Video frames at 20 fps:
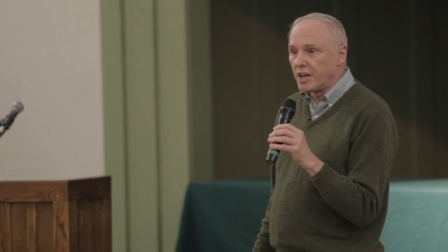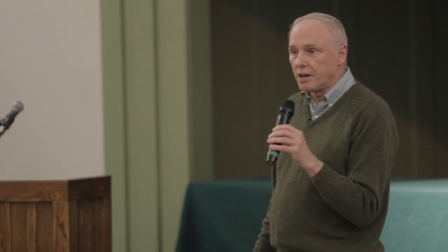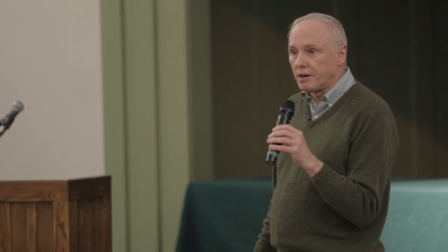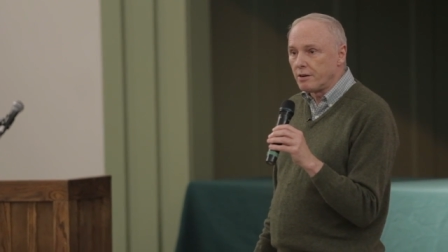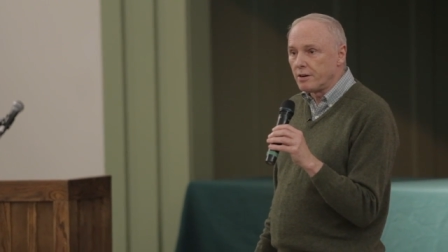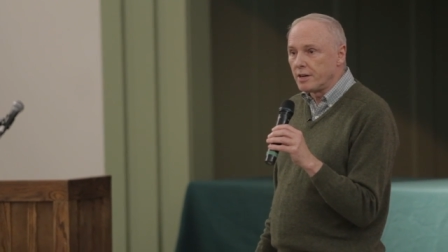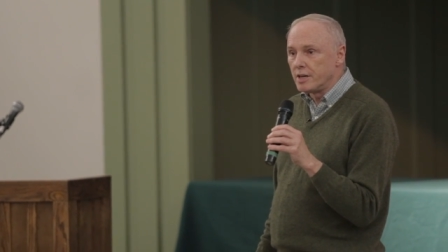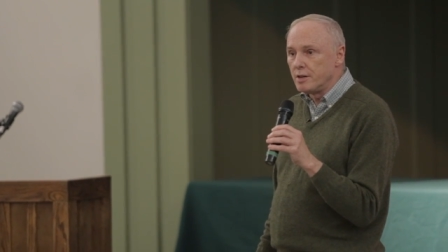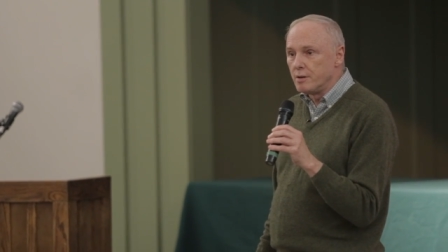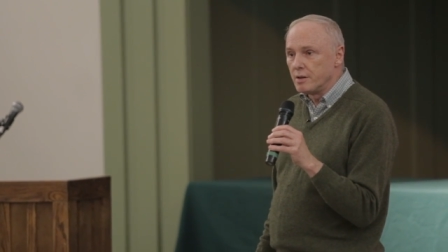
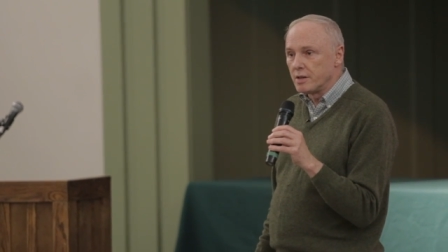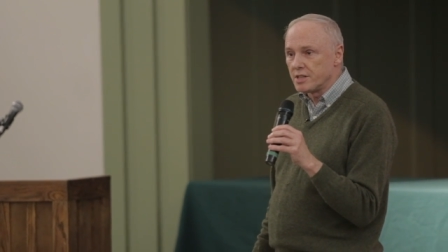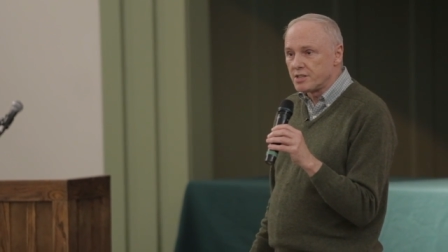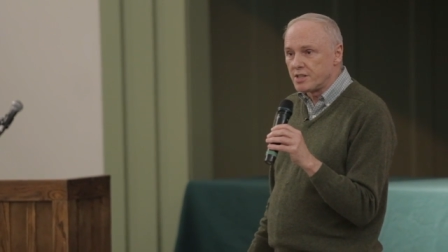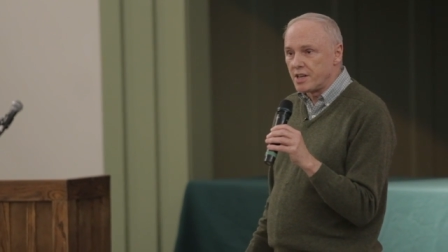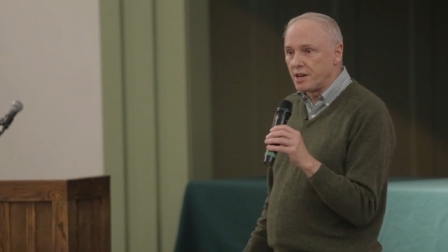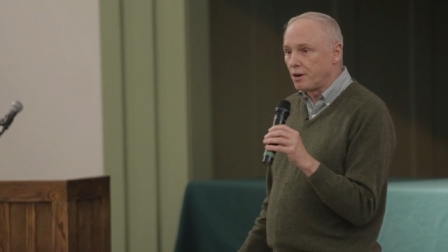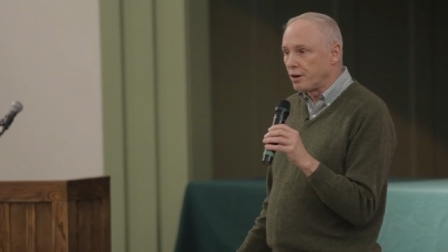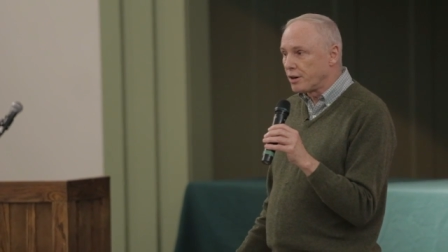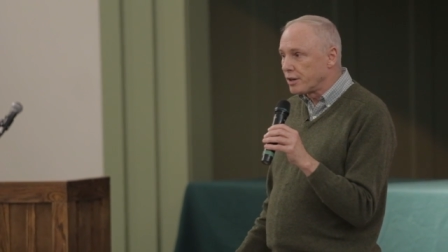carried as
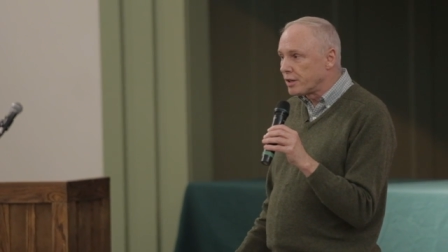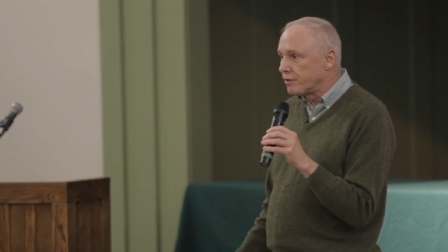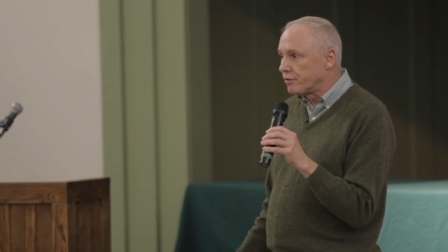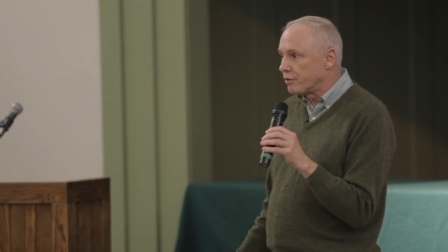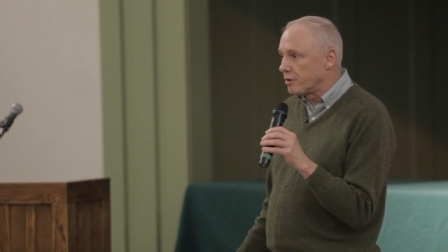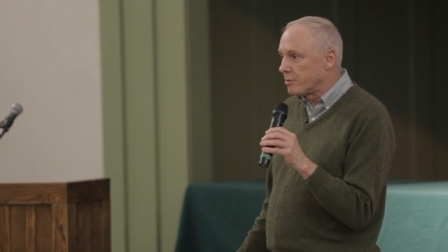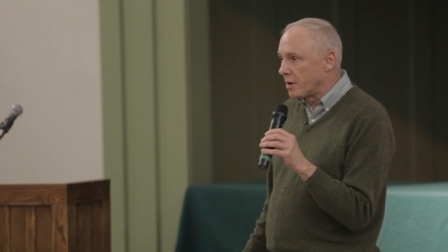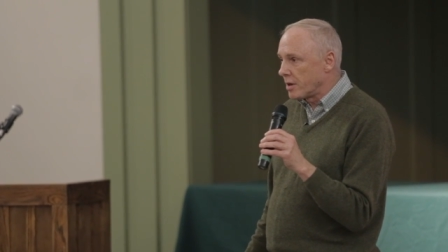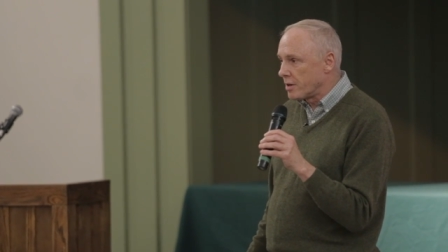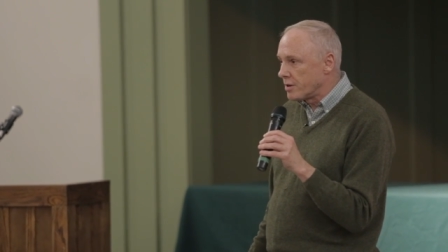they heard it
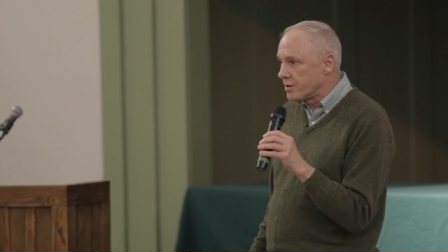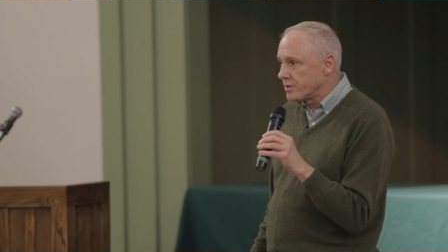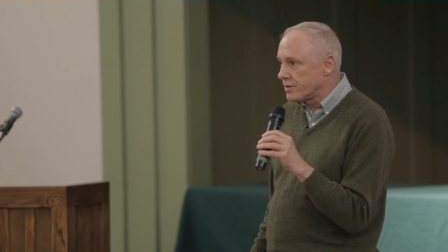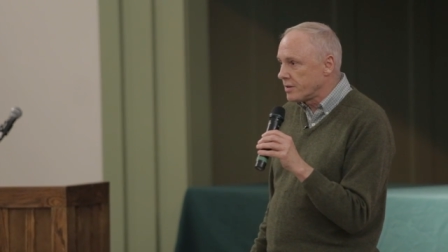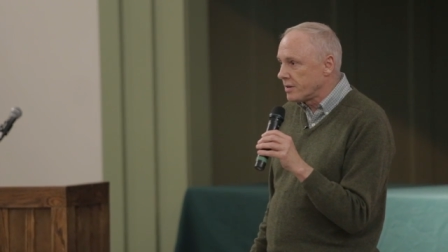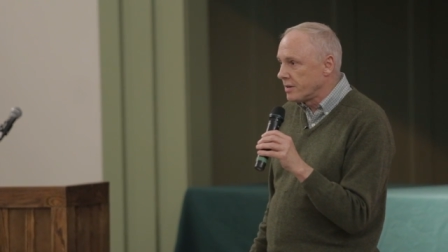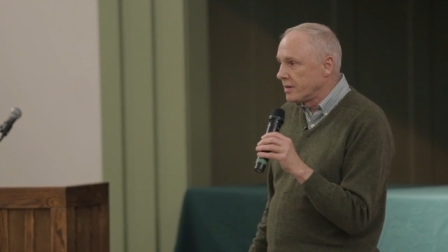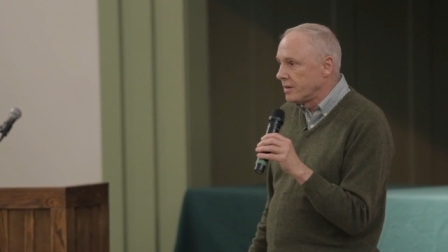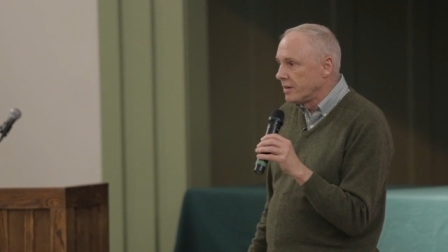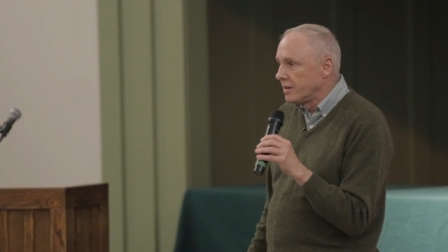from others.